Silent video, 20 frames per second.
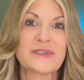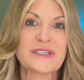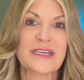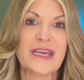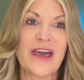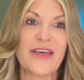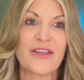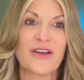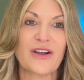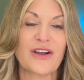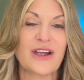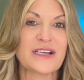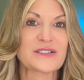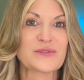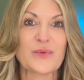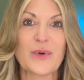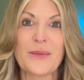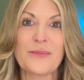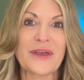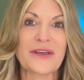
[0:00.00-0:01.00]
together as
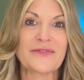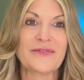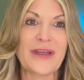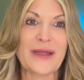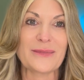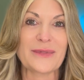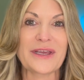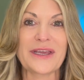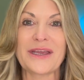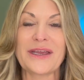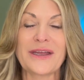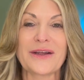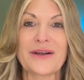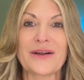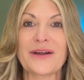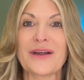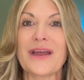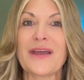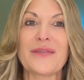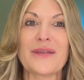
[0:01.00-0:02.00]
one big family
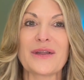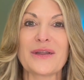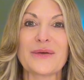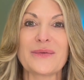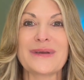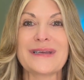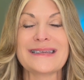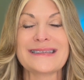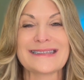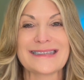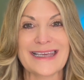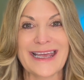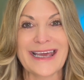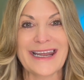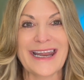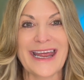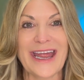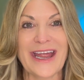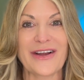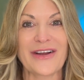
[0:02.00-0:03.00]
here in the
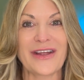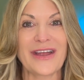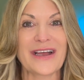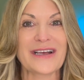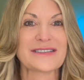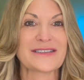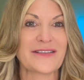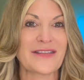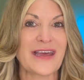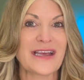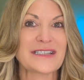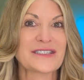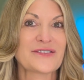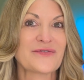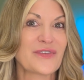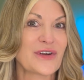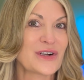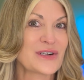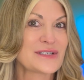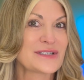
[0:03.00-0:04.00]
Louisiana area. So that's
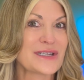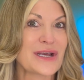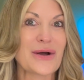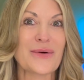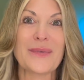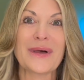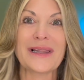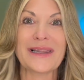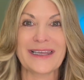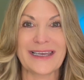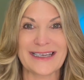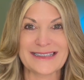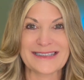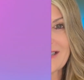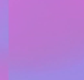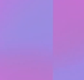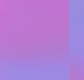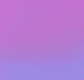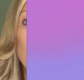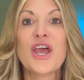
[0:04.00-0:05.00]
first on my
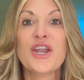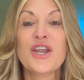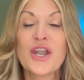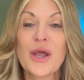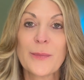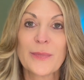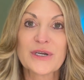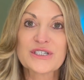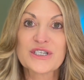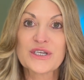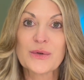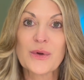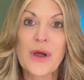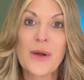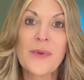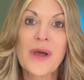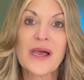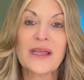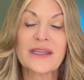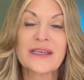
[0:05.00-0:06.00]
list. Number two
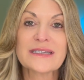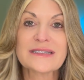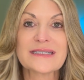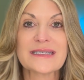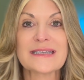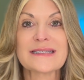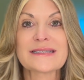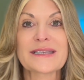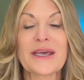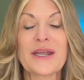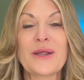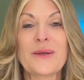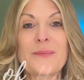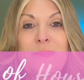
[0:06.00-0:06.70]
on my list is going